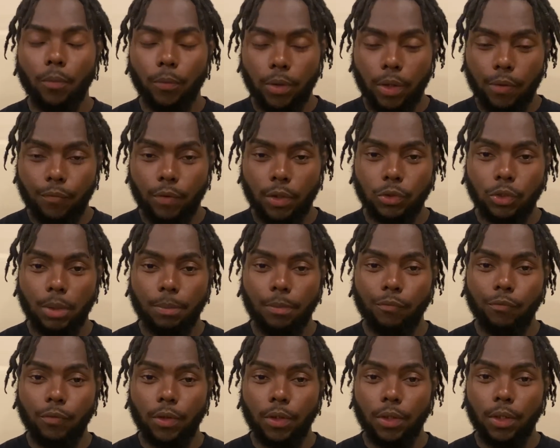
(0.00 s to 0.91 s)
whenever I drop a
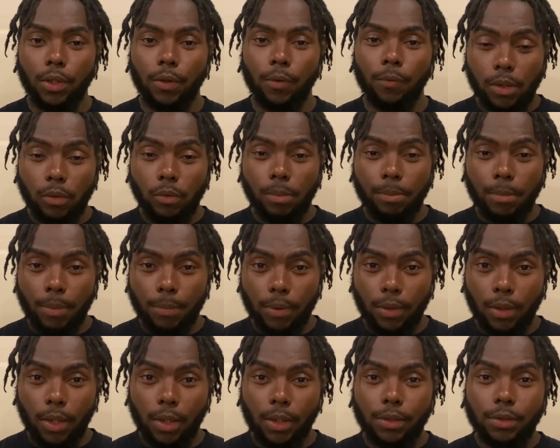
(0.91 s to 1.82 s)
video. And remember,
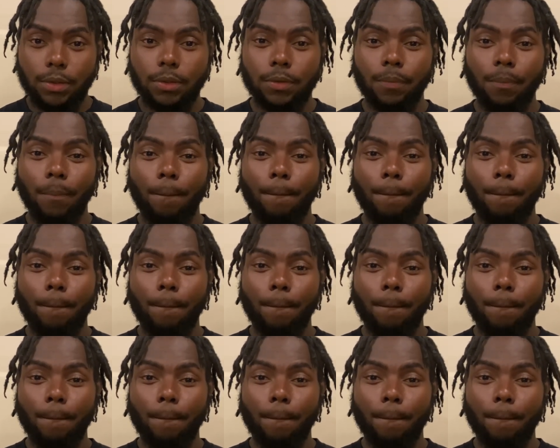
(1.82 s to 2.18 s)
guys,